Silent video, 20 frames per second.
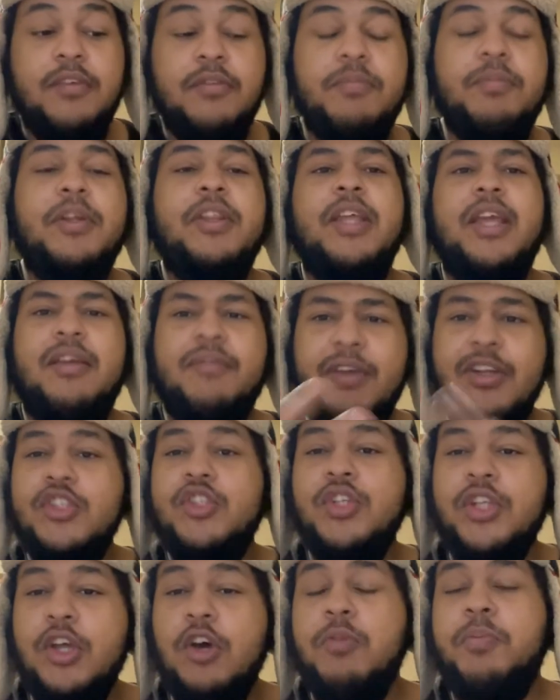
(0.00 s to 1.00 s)
But they
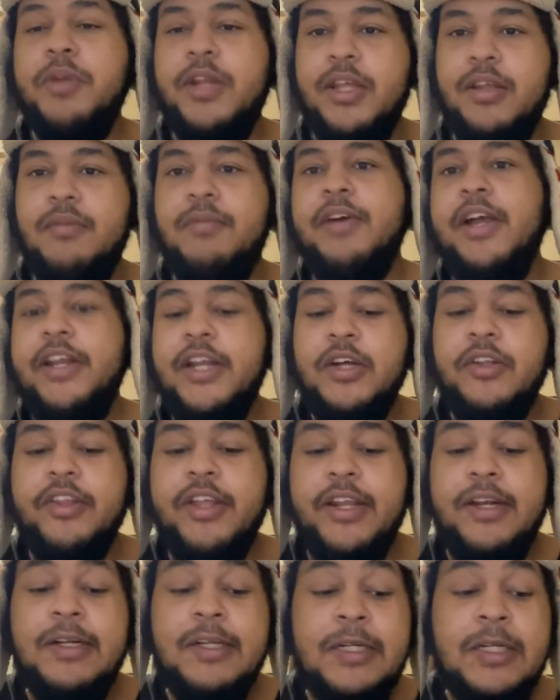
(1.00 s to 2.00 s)
eventually open it and find out that
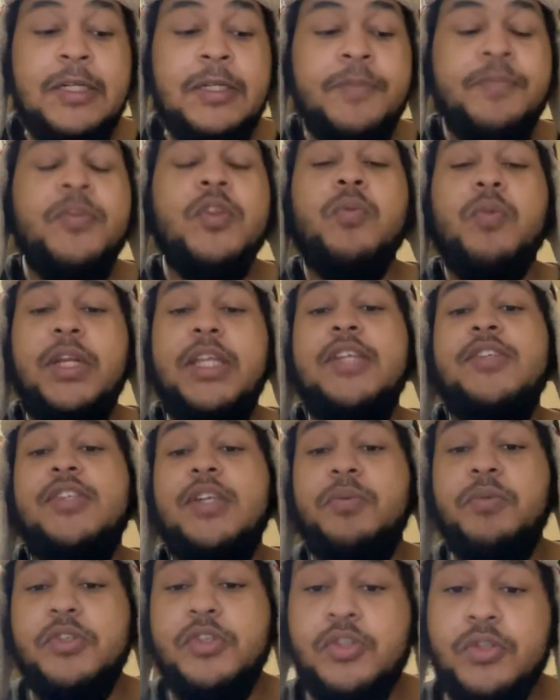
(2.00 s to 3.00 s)
what he said
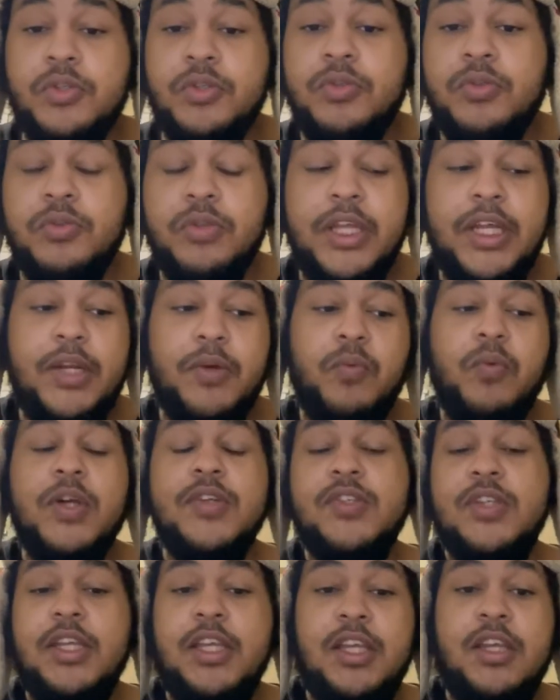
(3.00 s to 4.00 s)
was true, that it
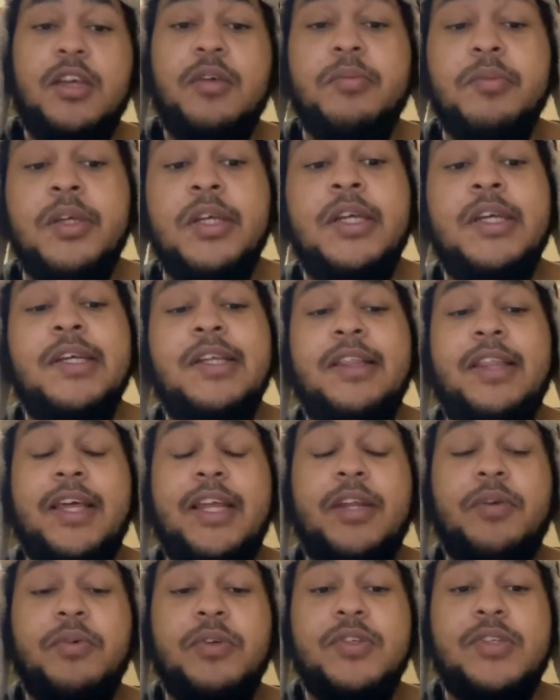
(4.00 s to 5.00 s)
wasn't him, that it
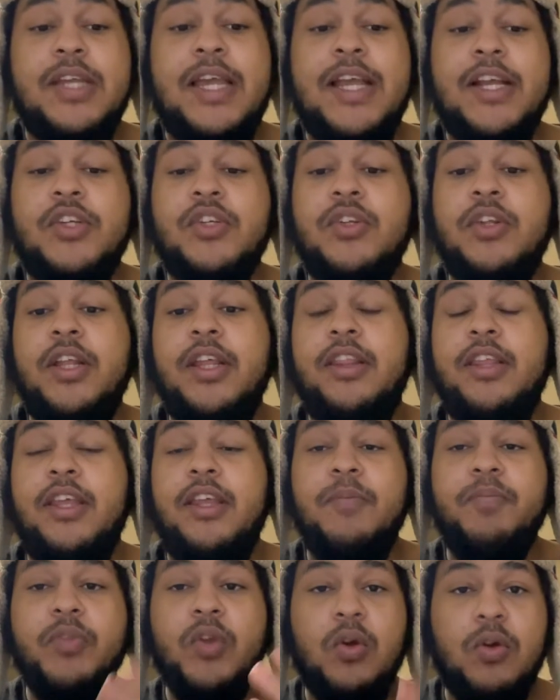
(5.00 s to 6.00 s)
was actually the
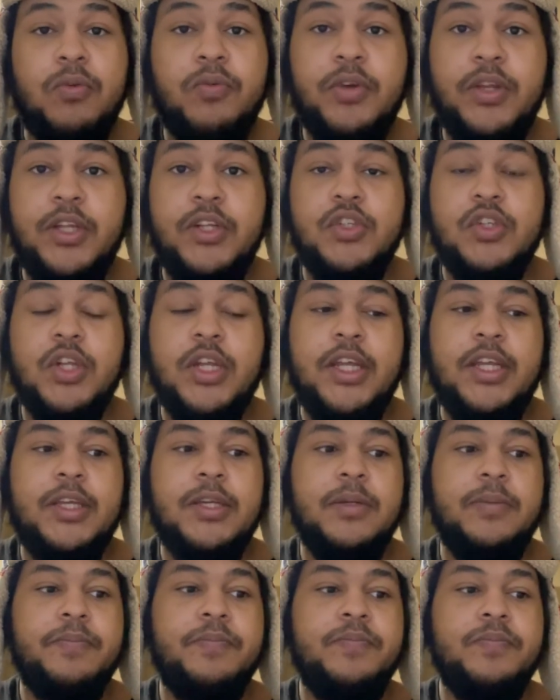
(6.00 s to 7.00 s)
orphanage like
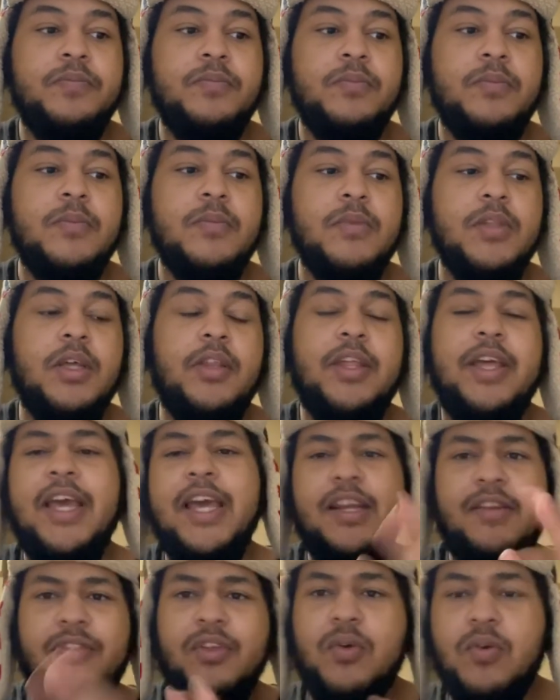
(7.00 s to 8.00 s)
the head
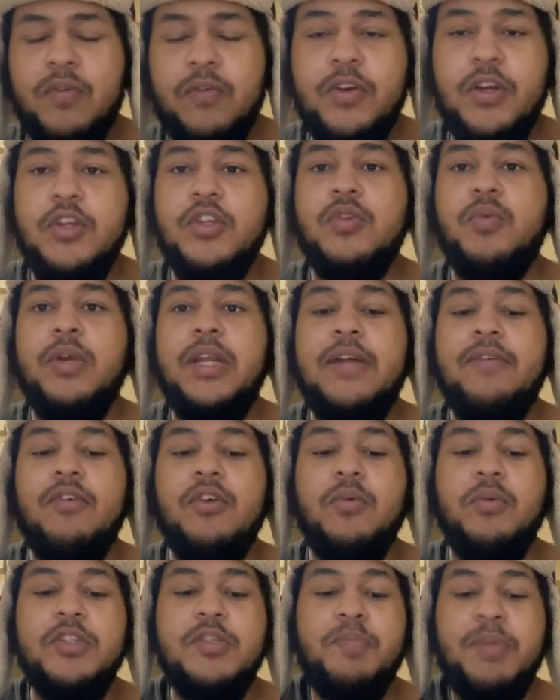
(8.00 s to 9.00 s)
of the orphanage or whatever
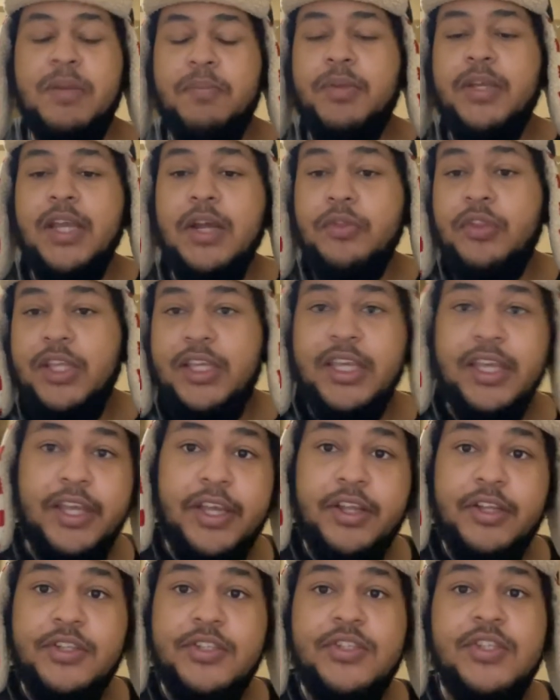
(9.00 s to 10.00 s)
was pimping out the
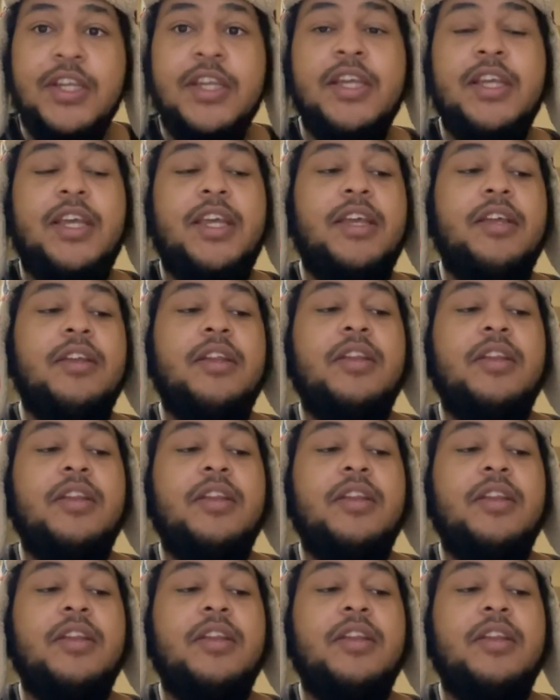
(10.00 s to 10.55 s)
kids, and